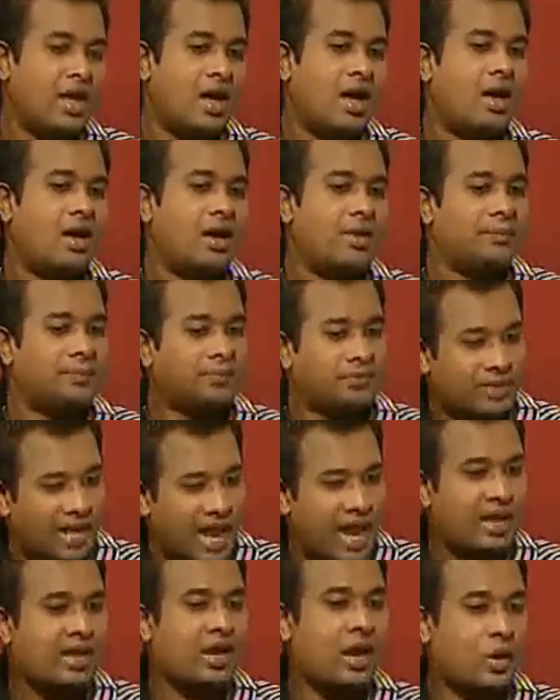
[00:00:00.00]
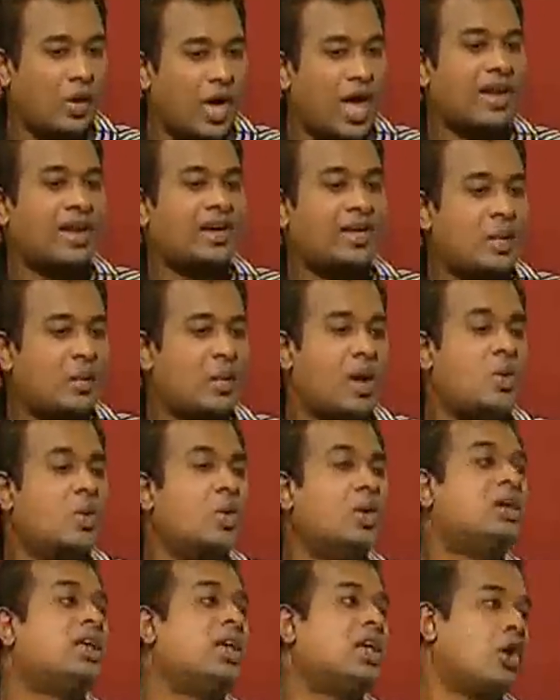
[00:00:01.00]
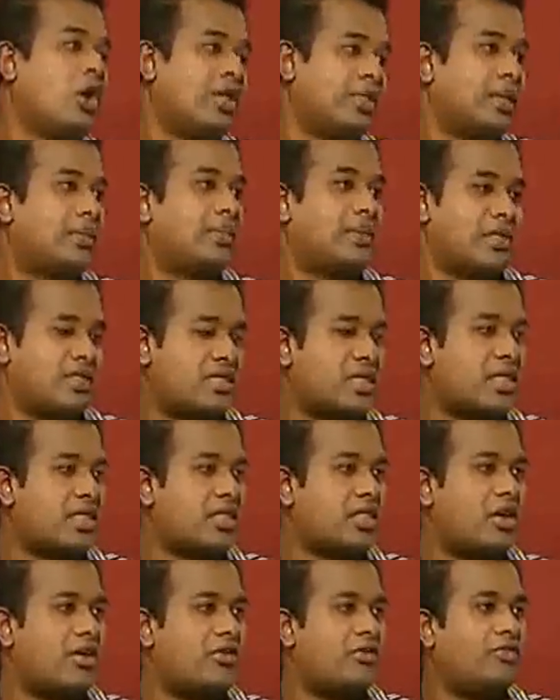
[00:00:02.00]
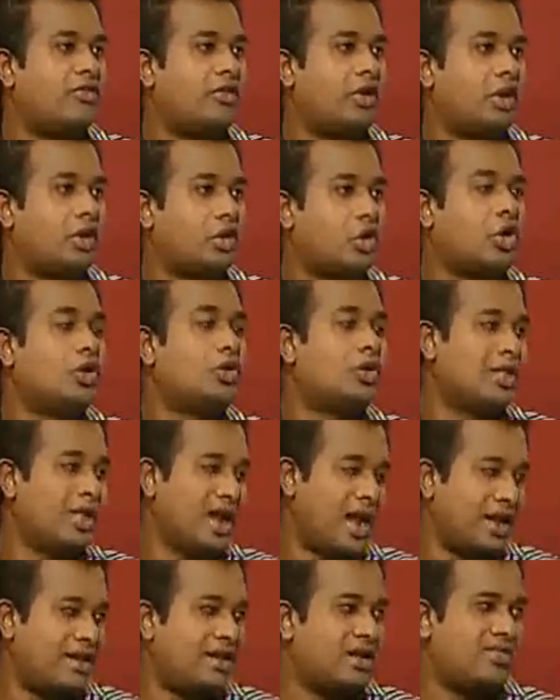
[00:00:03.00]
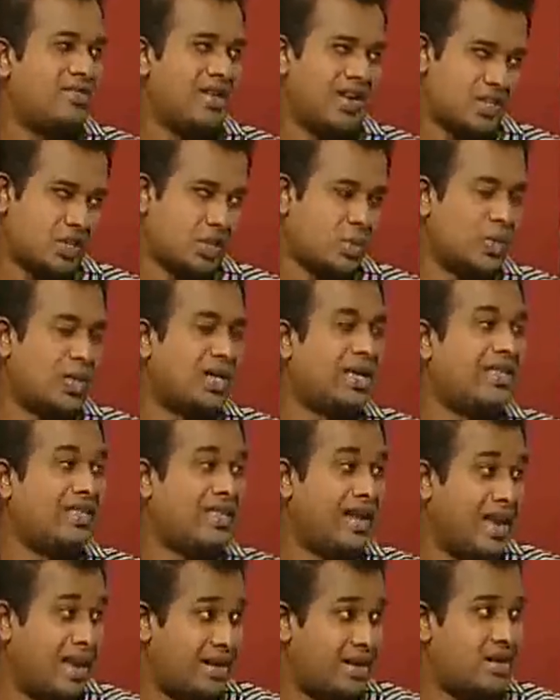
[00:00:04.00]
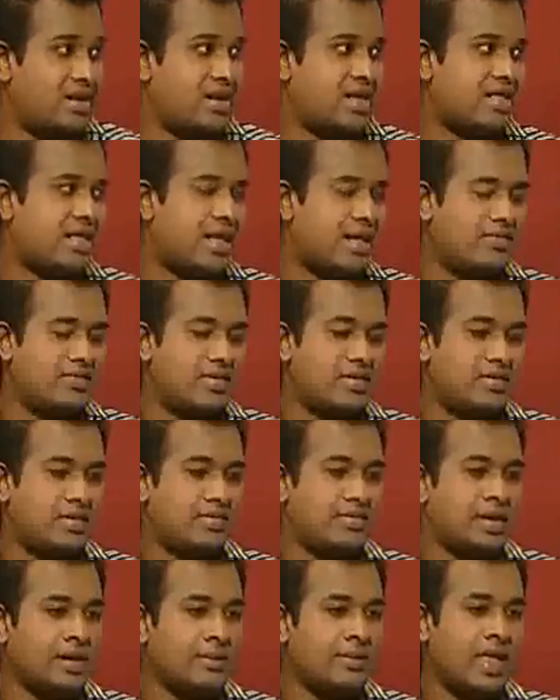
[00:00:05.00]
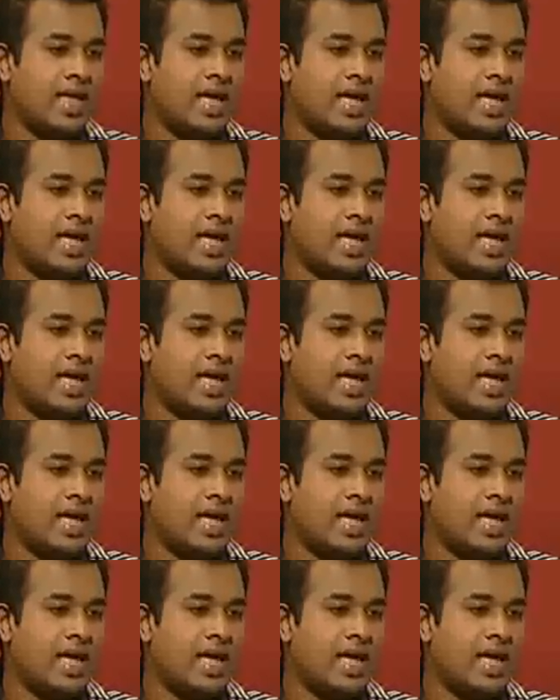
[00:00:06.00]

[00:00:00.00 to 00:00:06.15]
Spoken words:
And now currently we are working on the process of going to the London Fashion Week and the London Design Festival.